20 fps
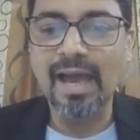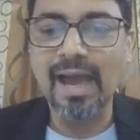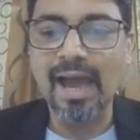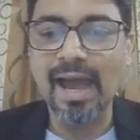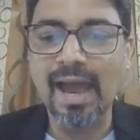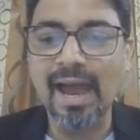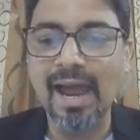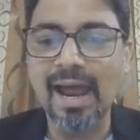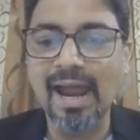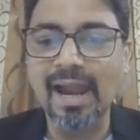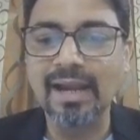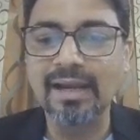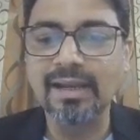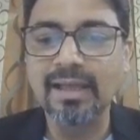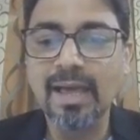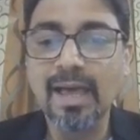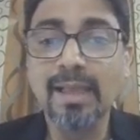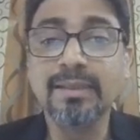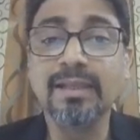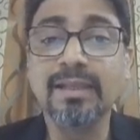
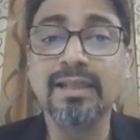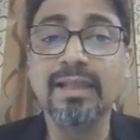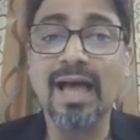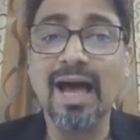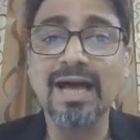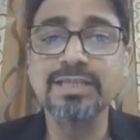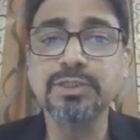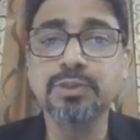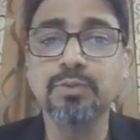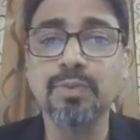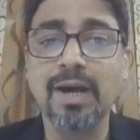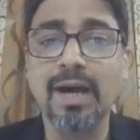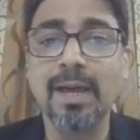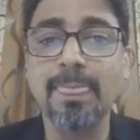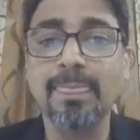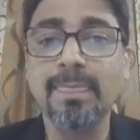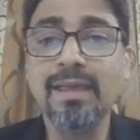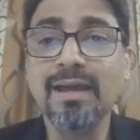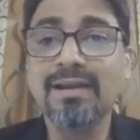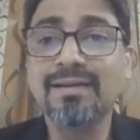And the last
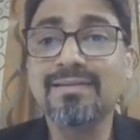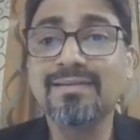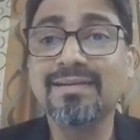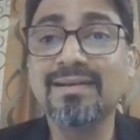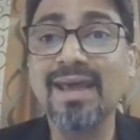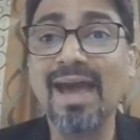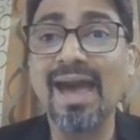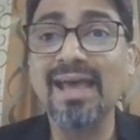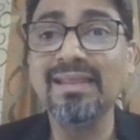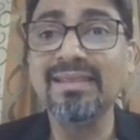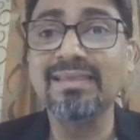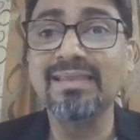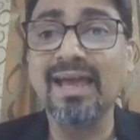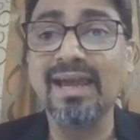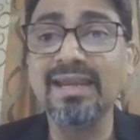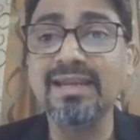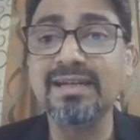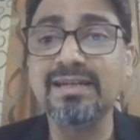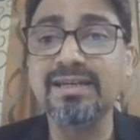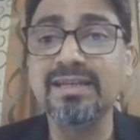one, tan
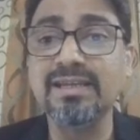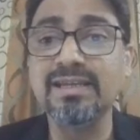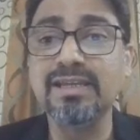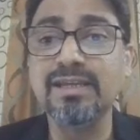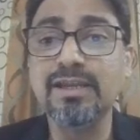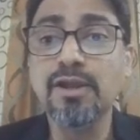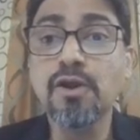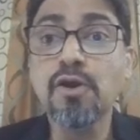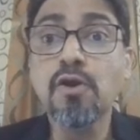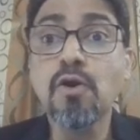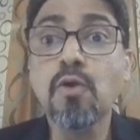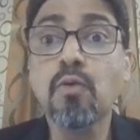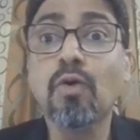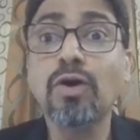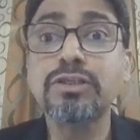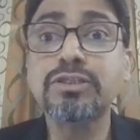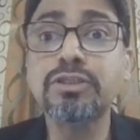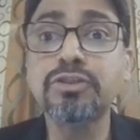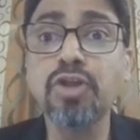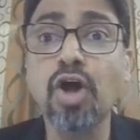90
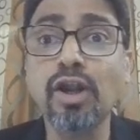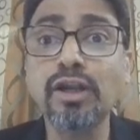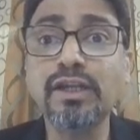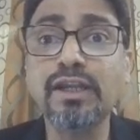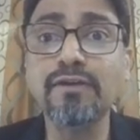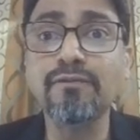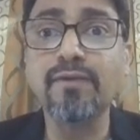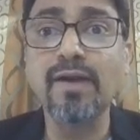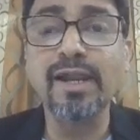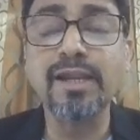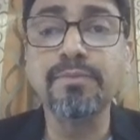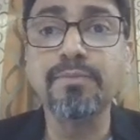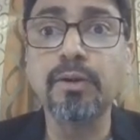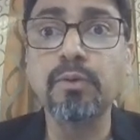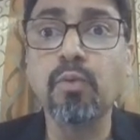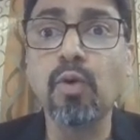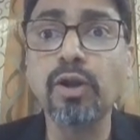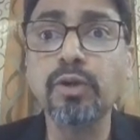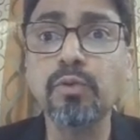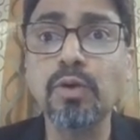was not defined.
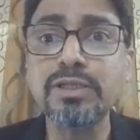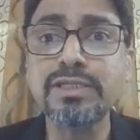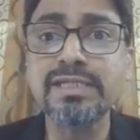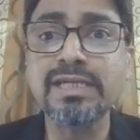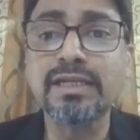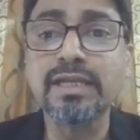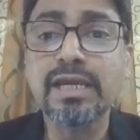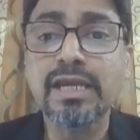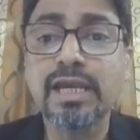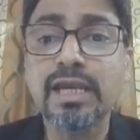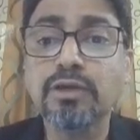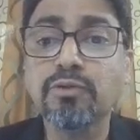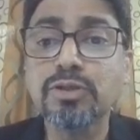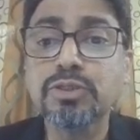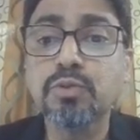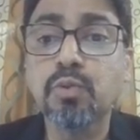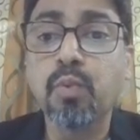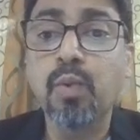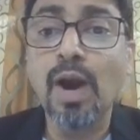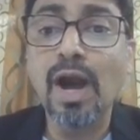But what was it? It
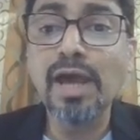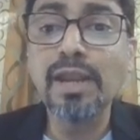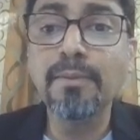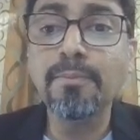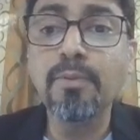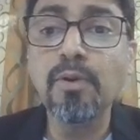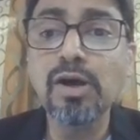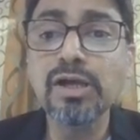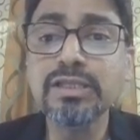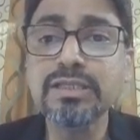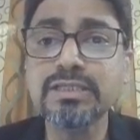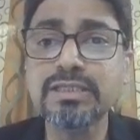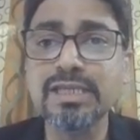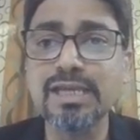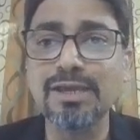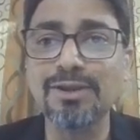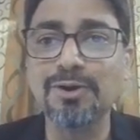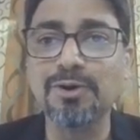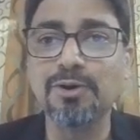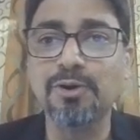was 1 upon
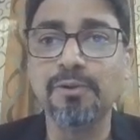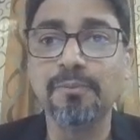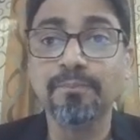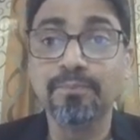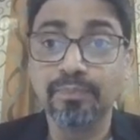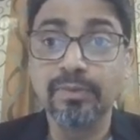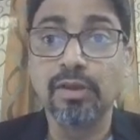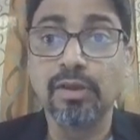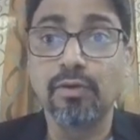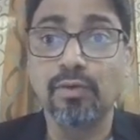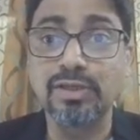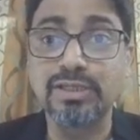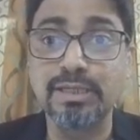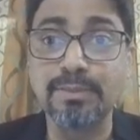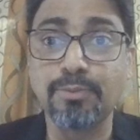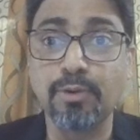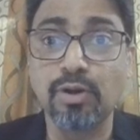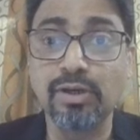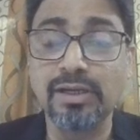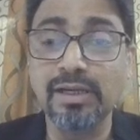0.
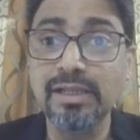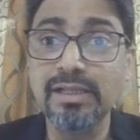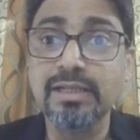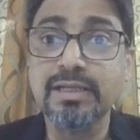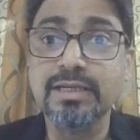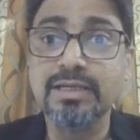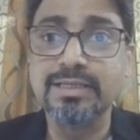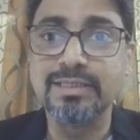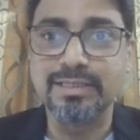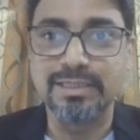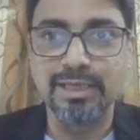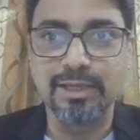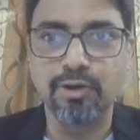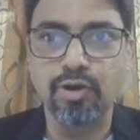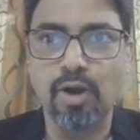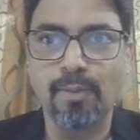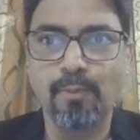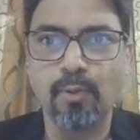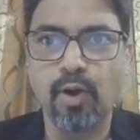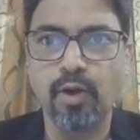Reciprocal
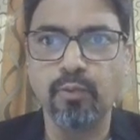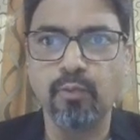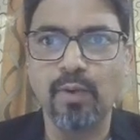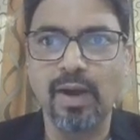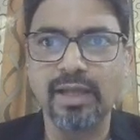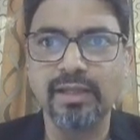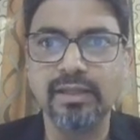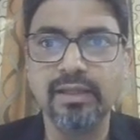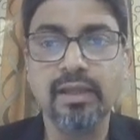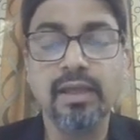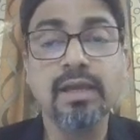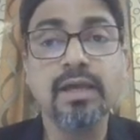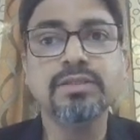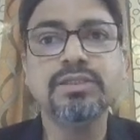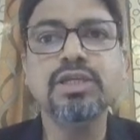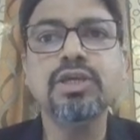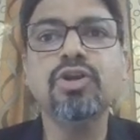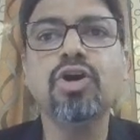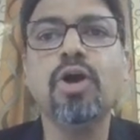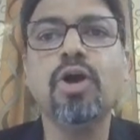0 upon 1.
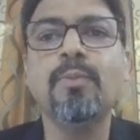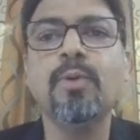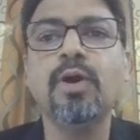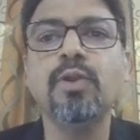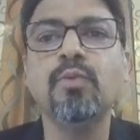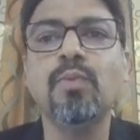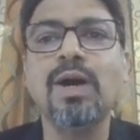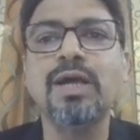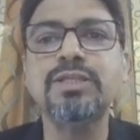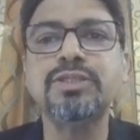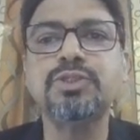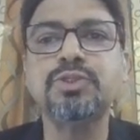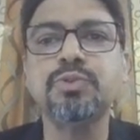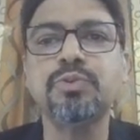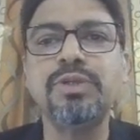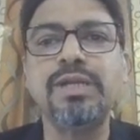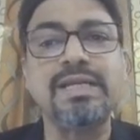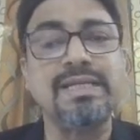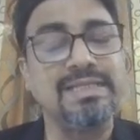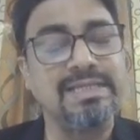0 upon 1,
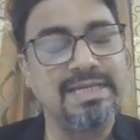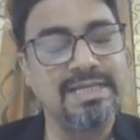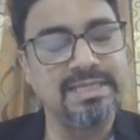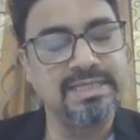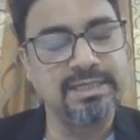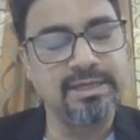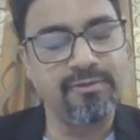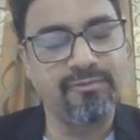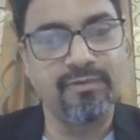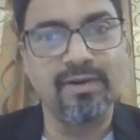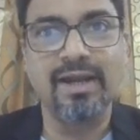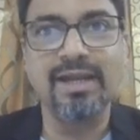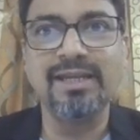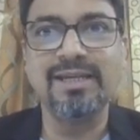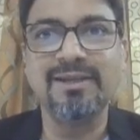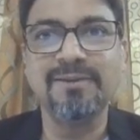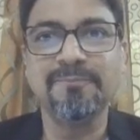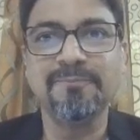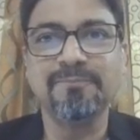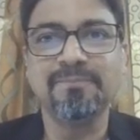students, is
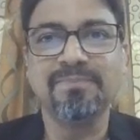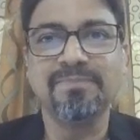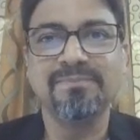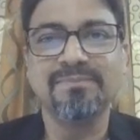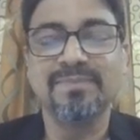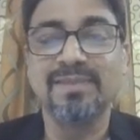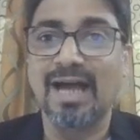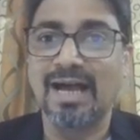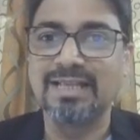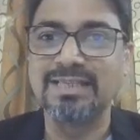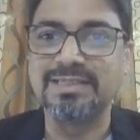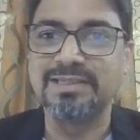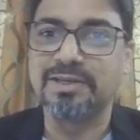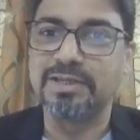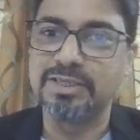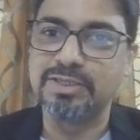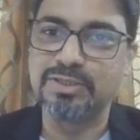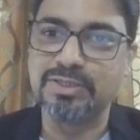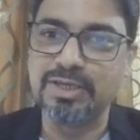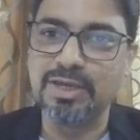defined. The
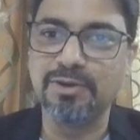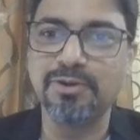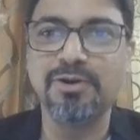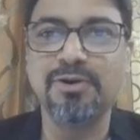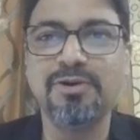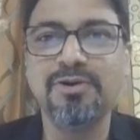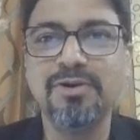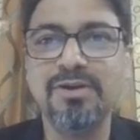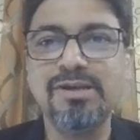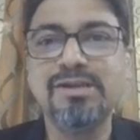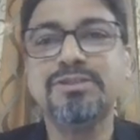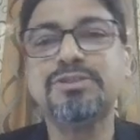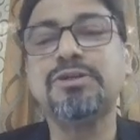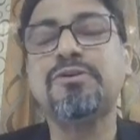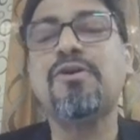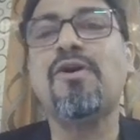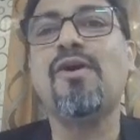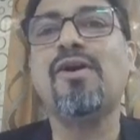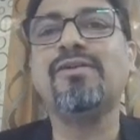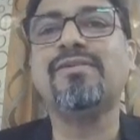answer is 0. So
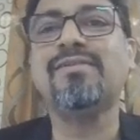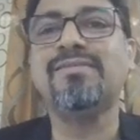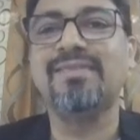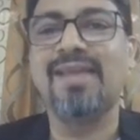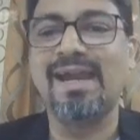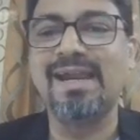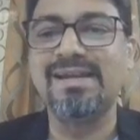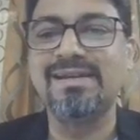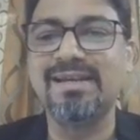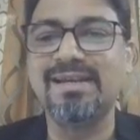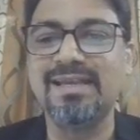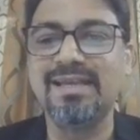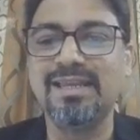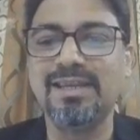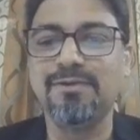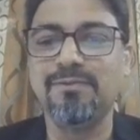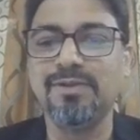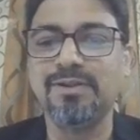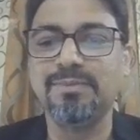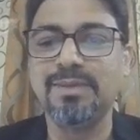cot 90
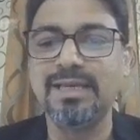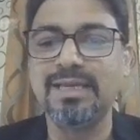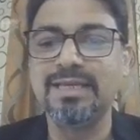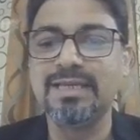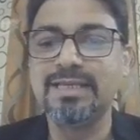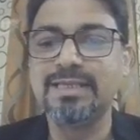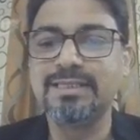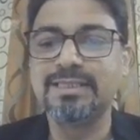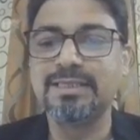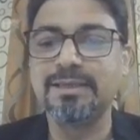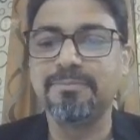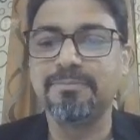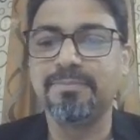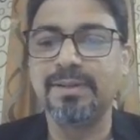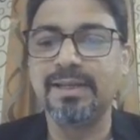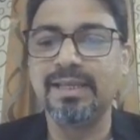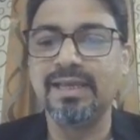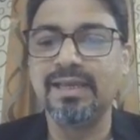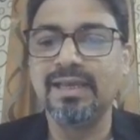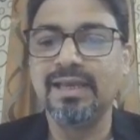degree will be
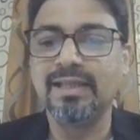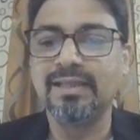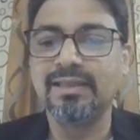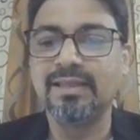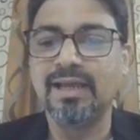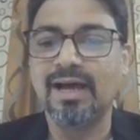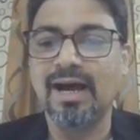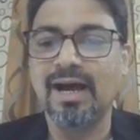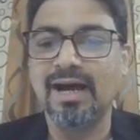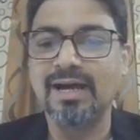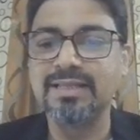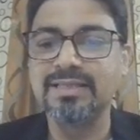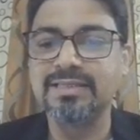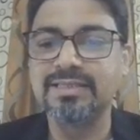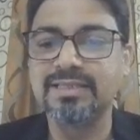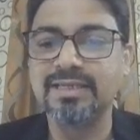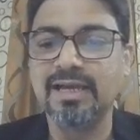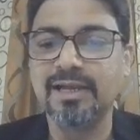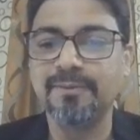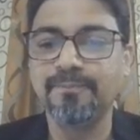simply the
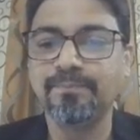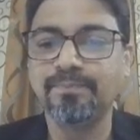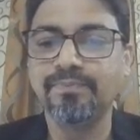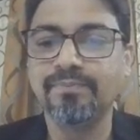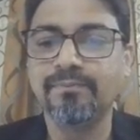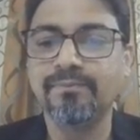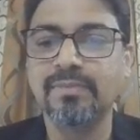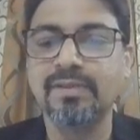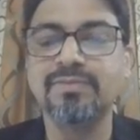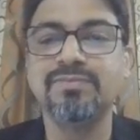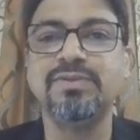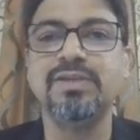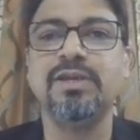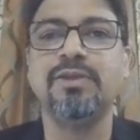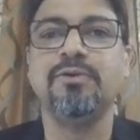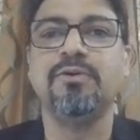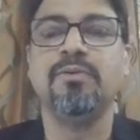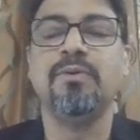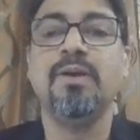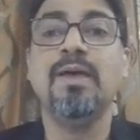answer
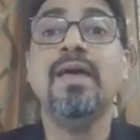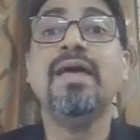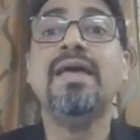0.